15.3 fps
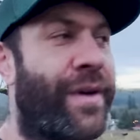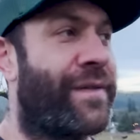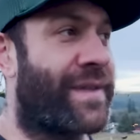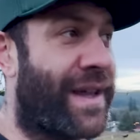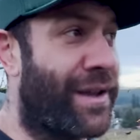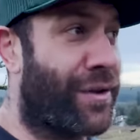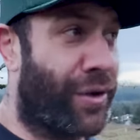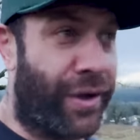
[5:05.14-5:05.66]
If
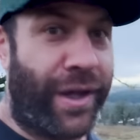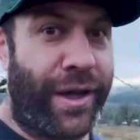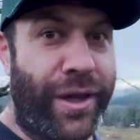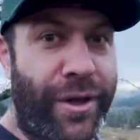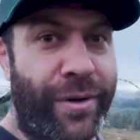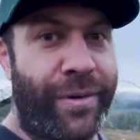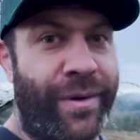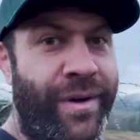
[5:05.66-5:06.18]
they look at
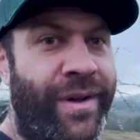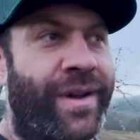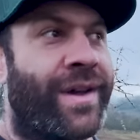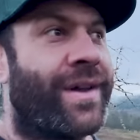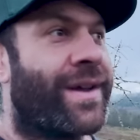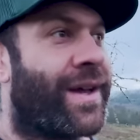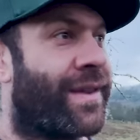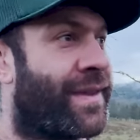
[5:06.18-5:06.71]
you
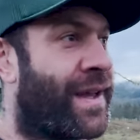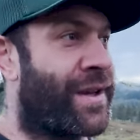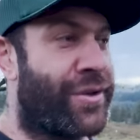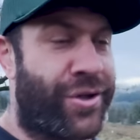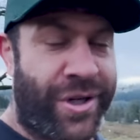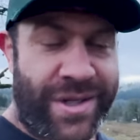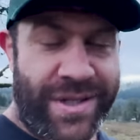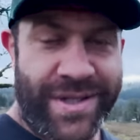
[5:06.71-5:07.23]
and then
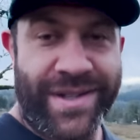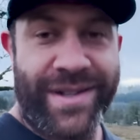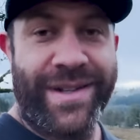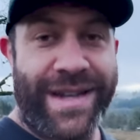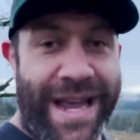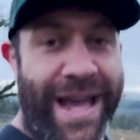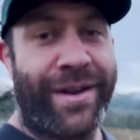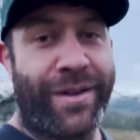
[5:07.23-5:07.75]
just
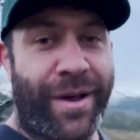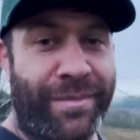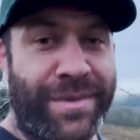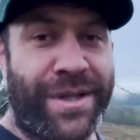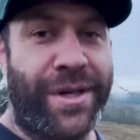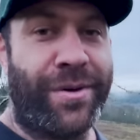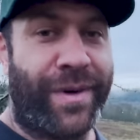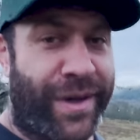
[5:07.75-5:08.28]
not come
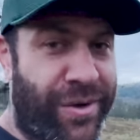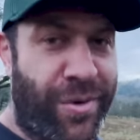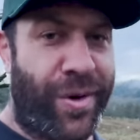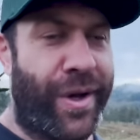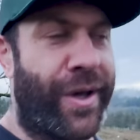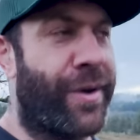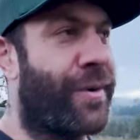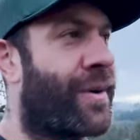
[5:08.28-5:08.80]
to you,
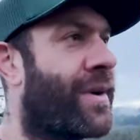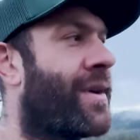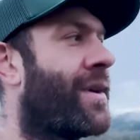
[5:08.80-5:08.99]
ignore you,